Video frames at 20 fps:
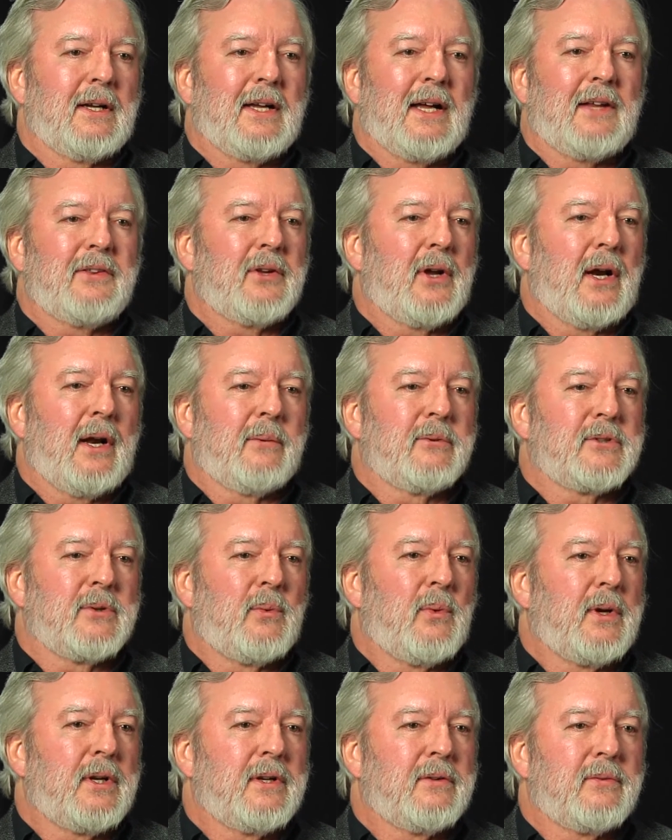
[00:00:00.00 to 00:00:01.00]
I thought that was a
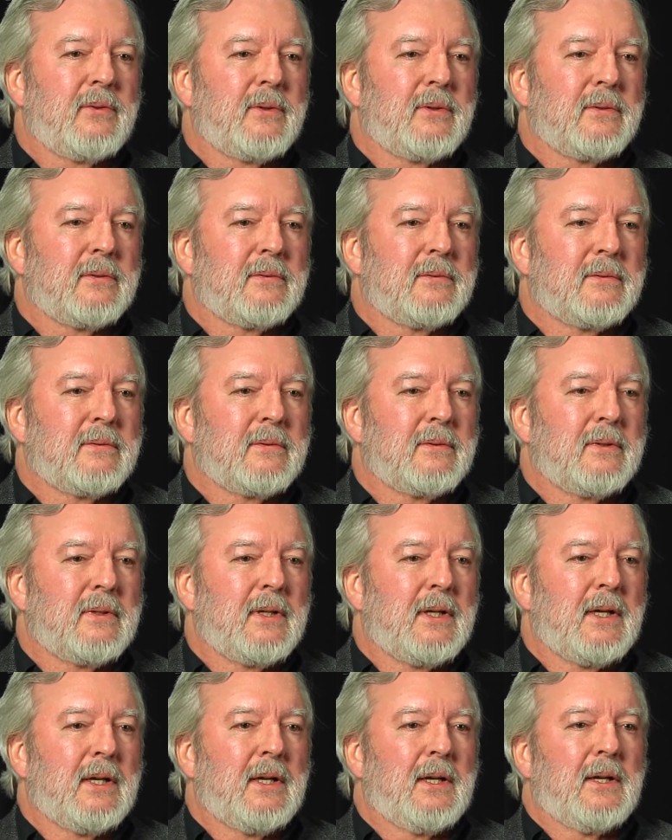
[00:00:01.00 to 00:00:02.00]
wonderful
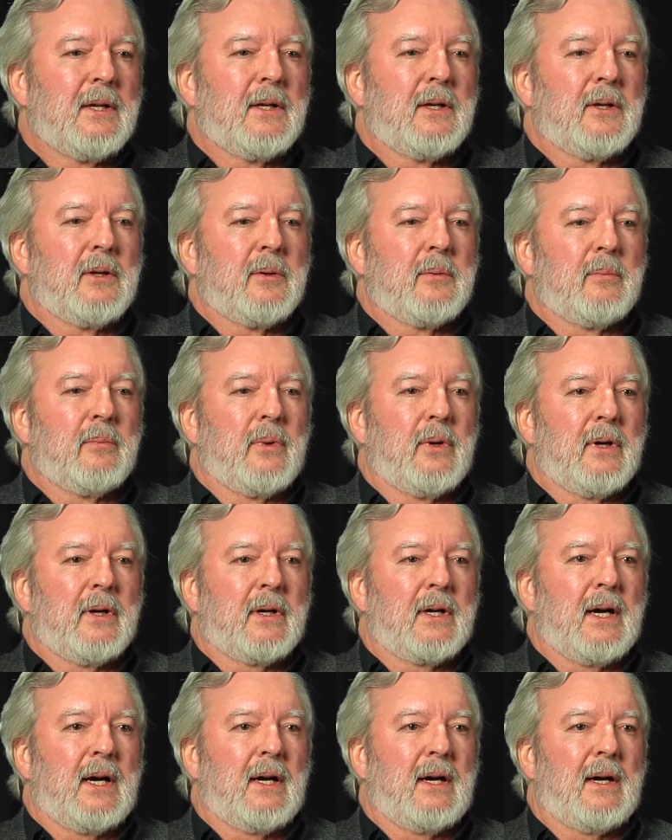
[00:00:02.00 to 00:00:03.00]

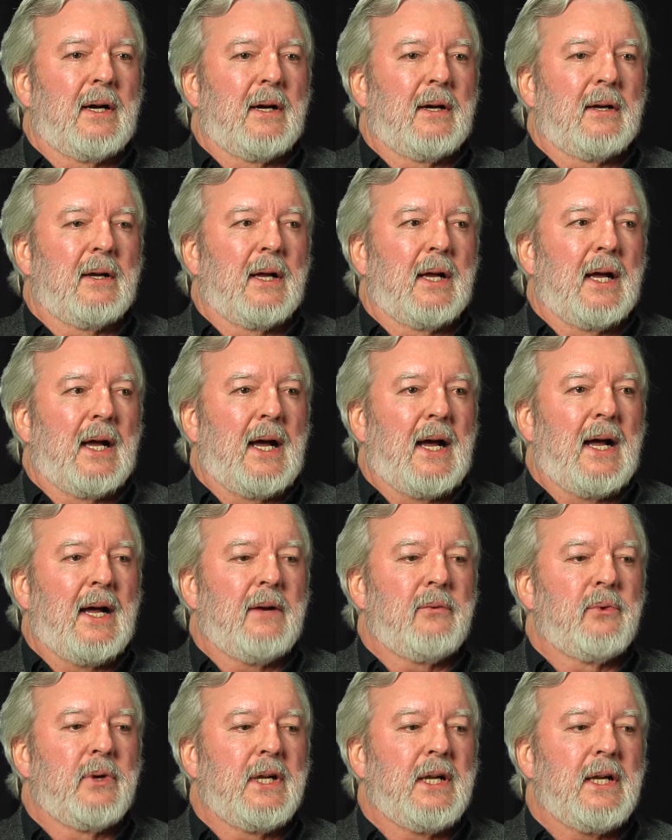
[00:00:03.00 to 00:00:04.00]
book. I
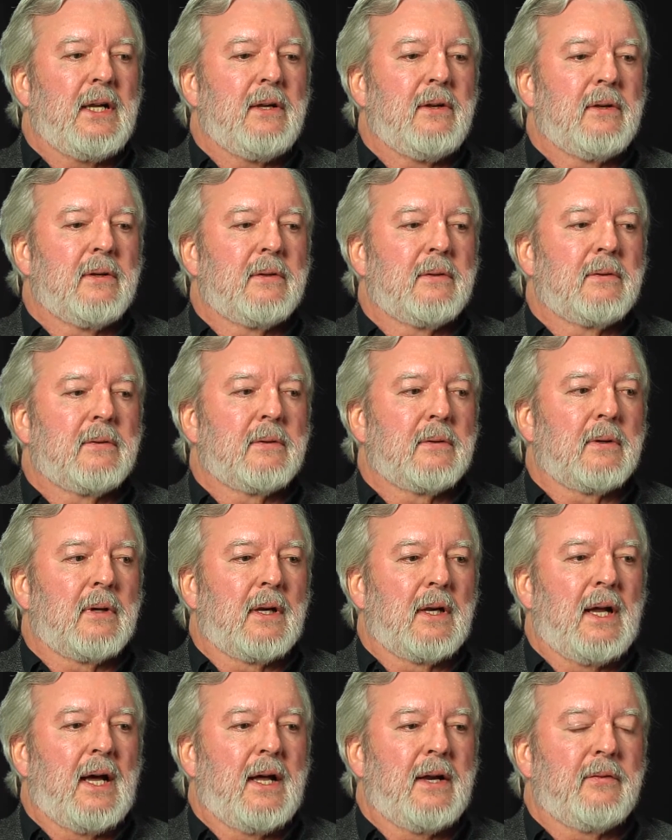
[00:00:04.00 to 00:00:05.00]
read a
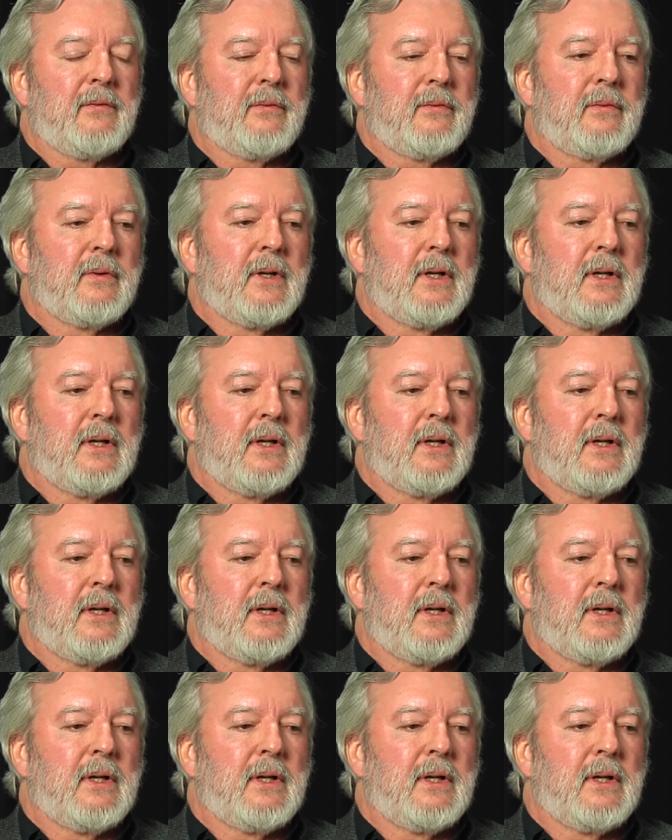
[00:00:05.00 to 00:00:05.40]
lot of,